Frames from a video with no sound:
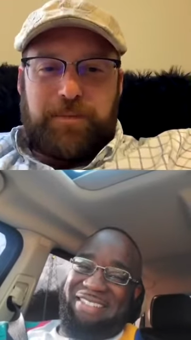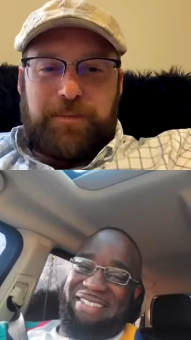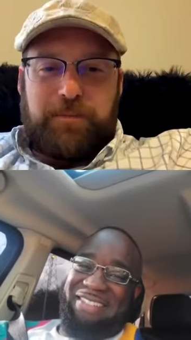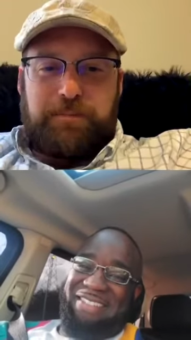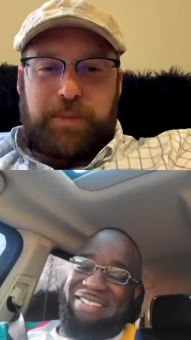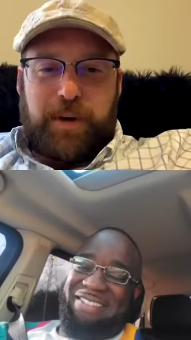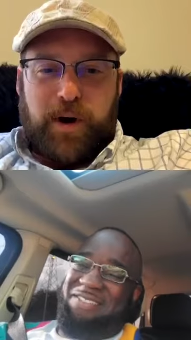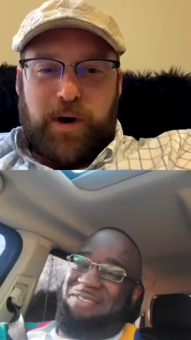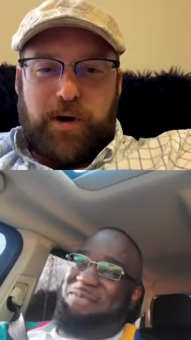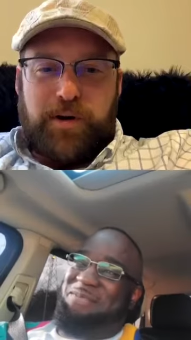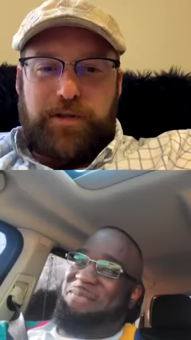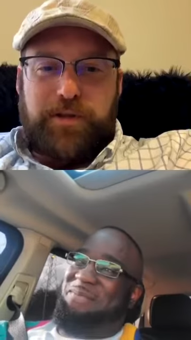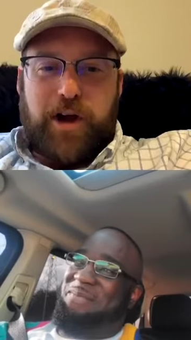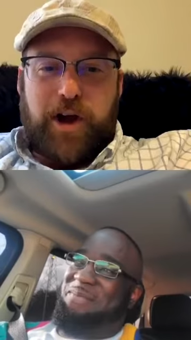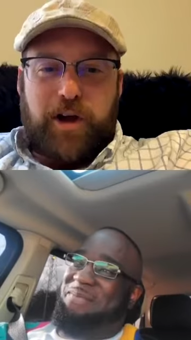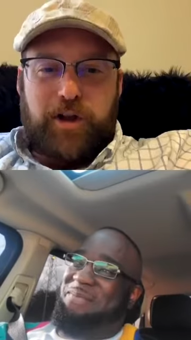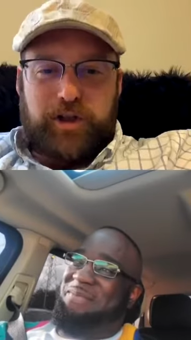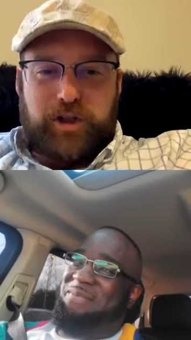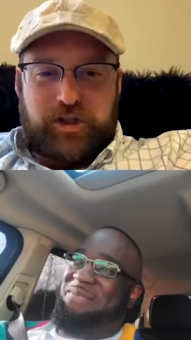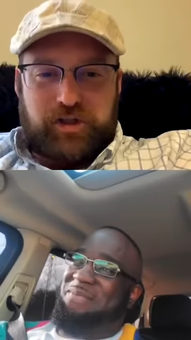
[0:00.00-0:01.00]
Speaker 1: Perth,
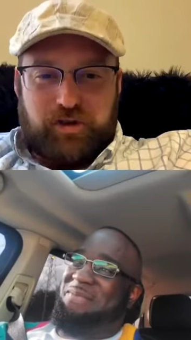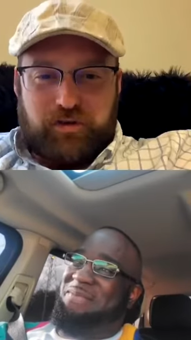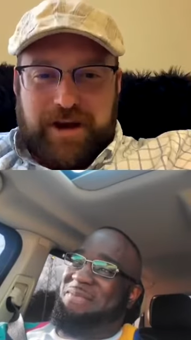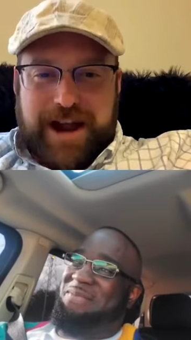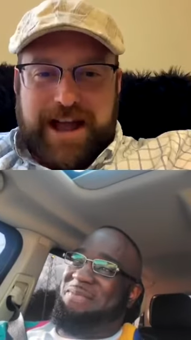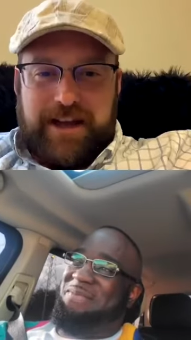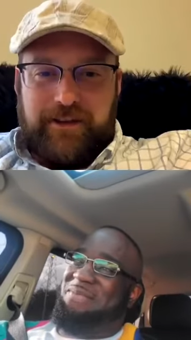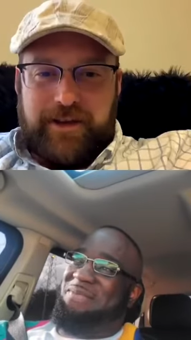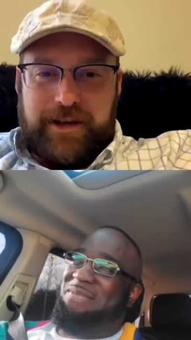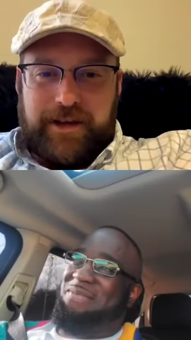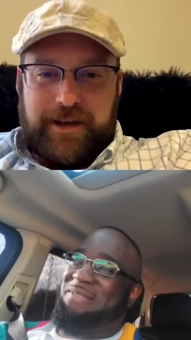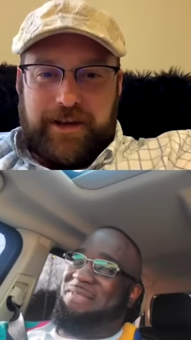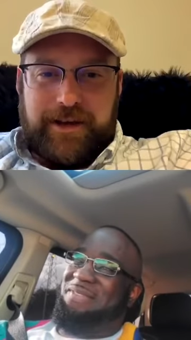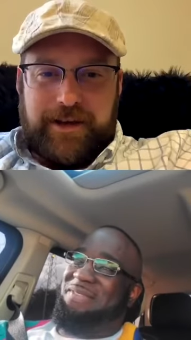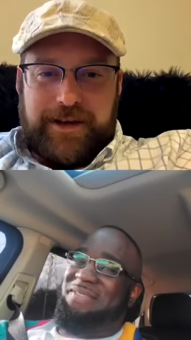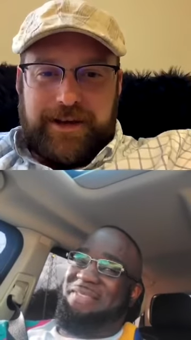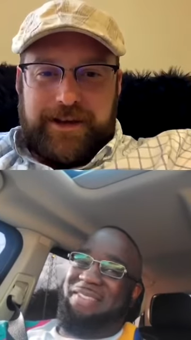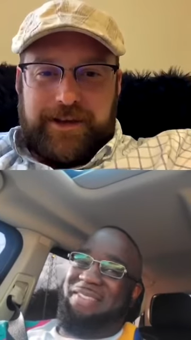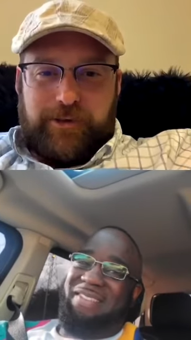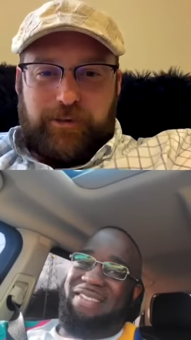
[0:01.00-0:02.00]
Australia.
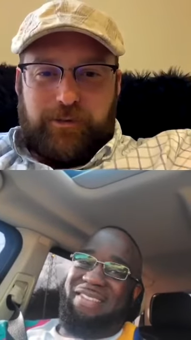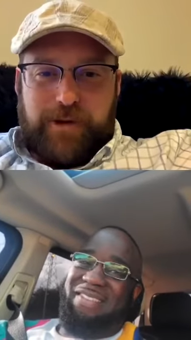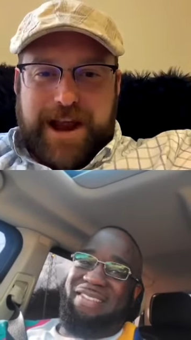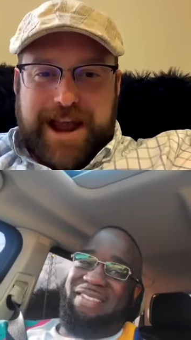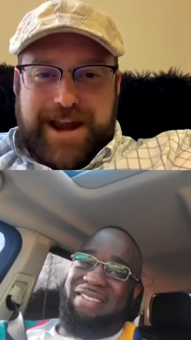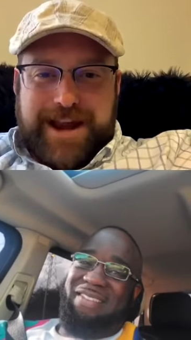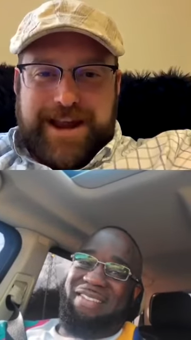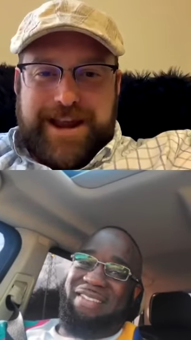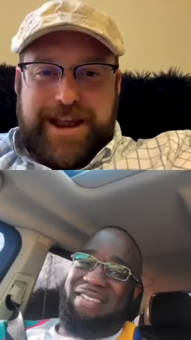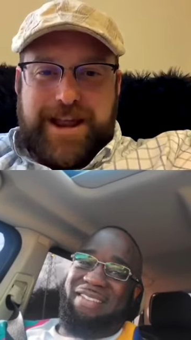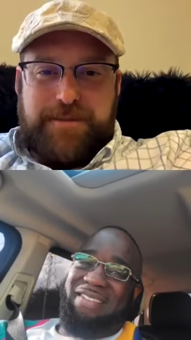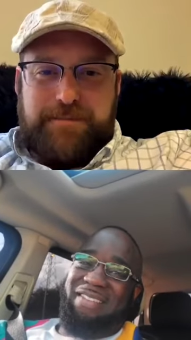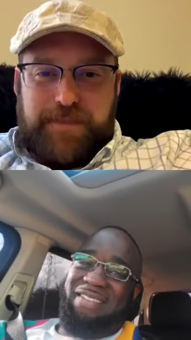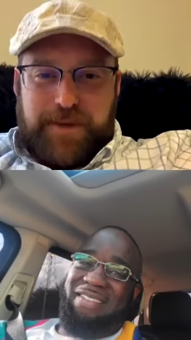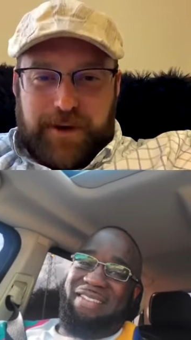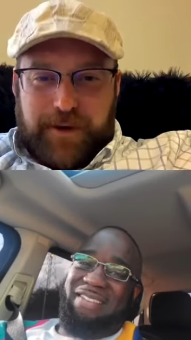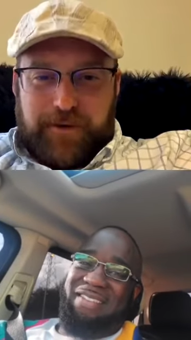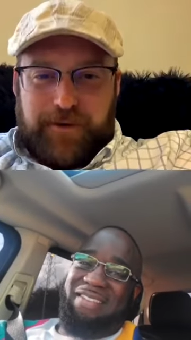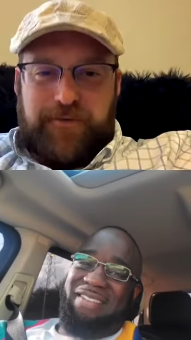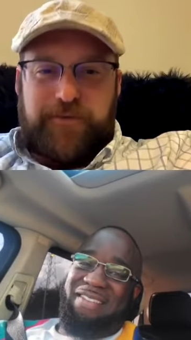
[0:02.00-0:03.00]
Red Ink Book
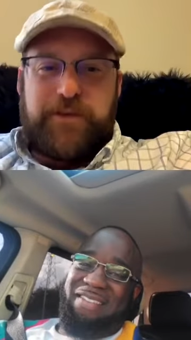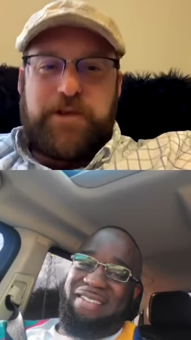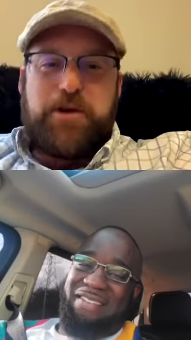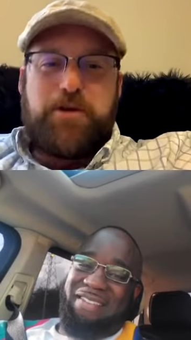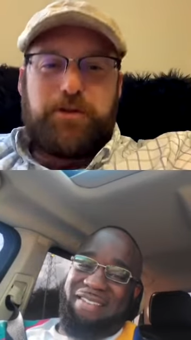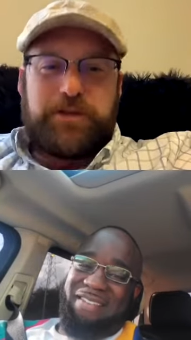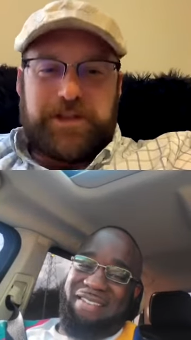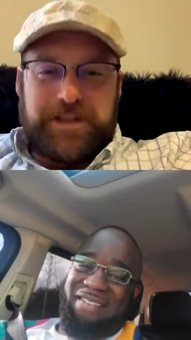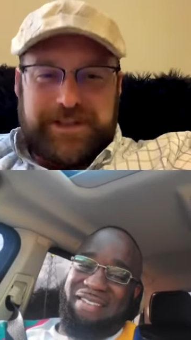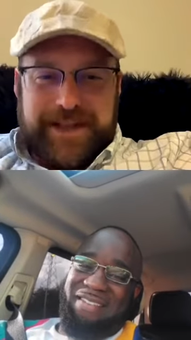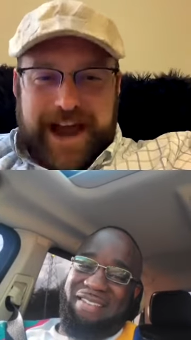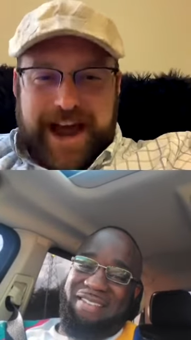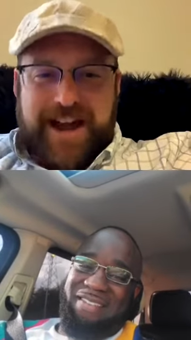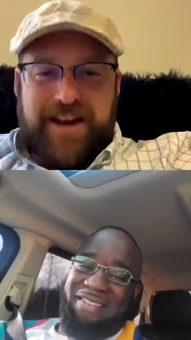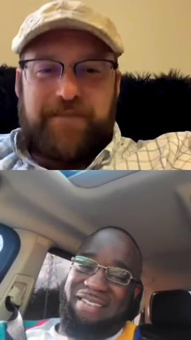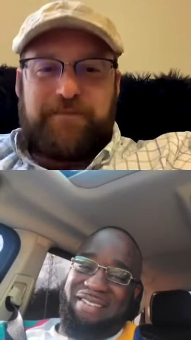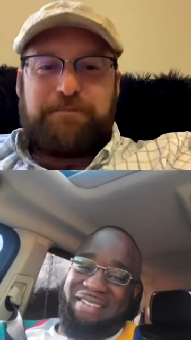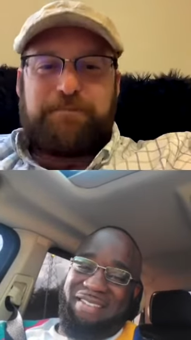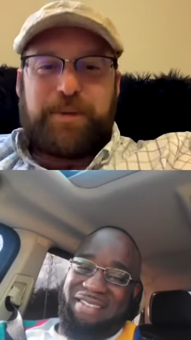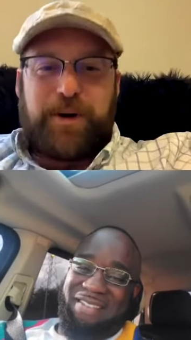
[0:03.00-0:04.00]
Reviews is out of
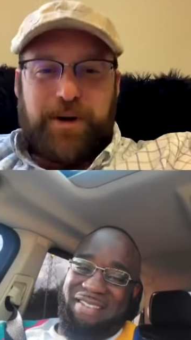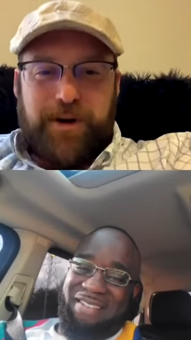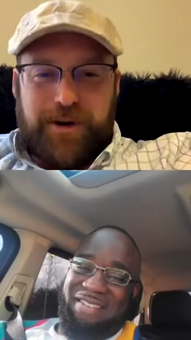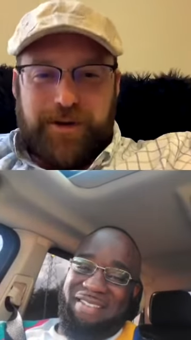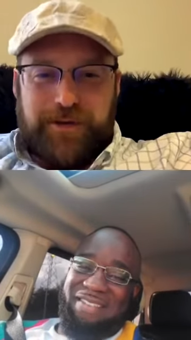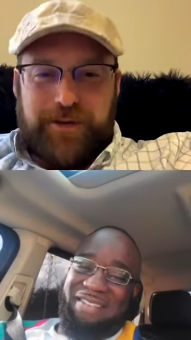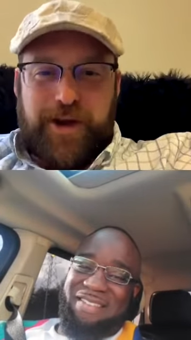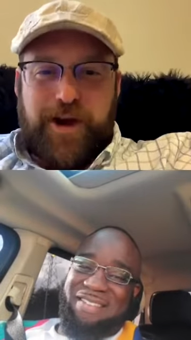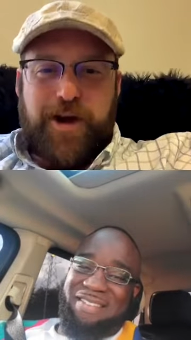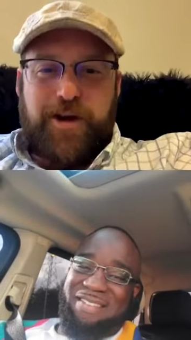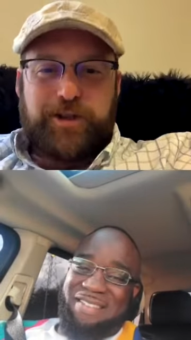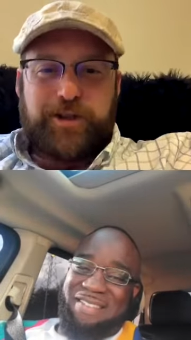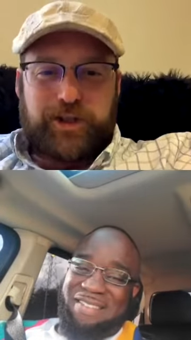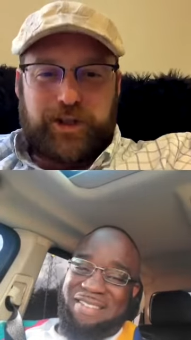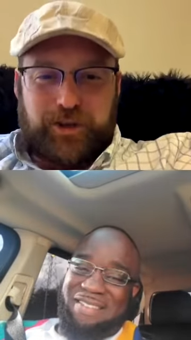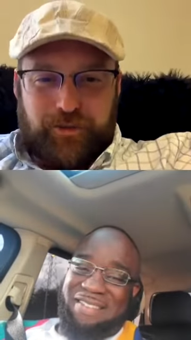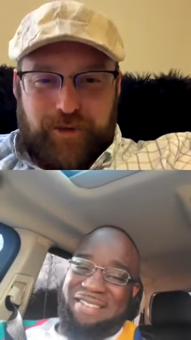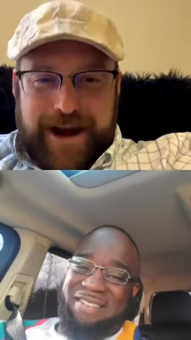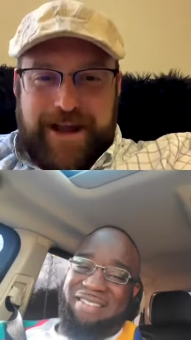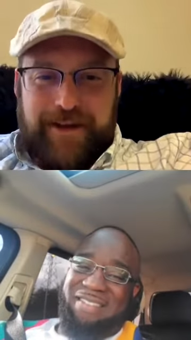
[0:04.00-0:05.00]
Perth,
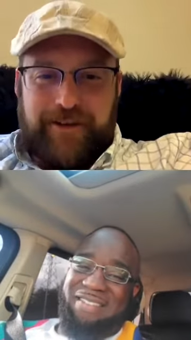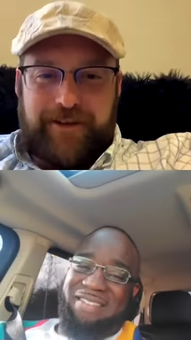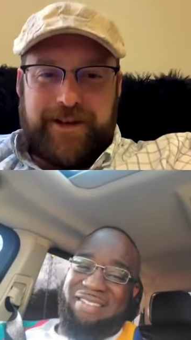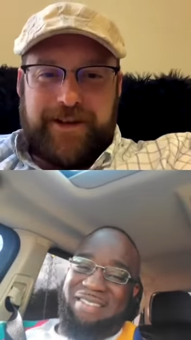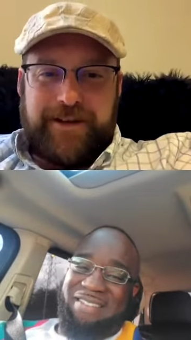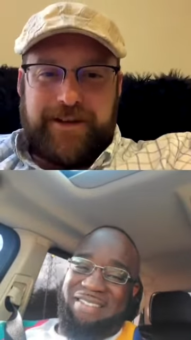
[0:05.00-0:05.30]
Australia.